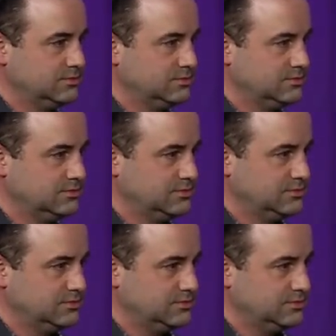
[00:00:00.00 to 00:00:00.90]

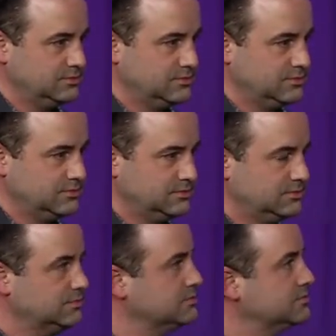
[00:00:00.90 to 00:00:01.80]

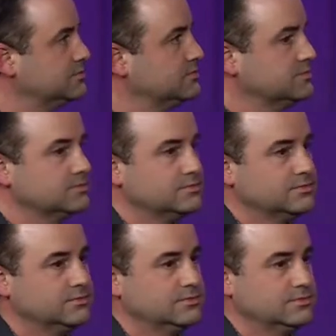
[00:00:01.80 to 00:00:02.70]

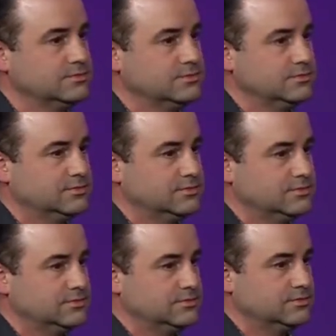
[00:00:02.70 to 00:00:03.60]

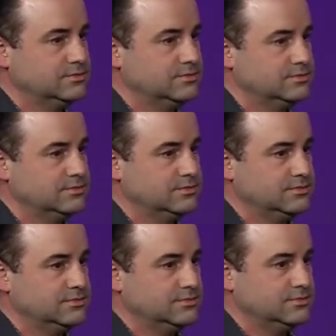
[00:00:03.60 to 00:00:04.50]

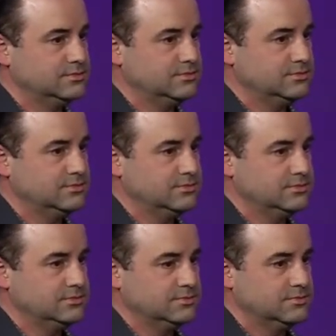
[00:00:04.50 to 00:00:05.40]

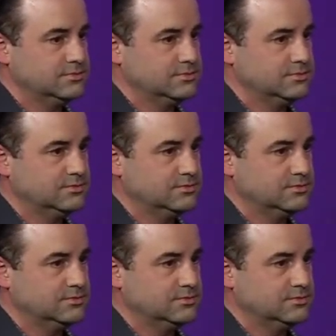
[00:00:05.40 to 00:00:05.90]
No words are spoken by the person on screen.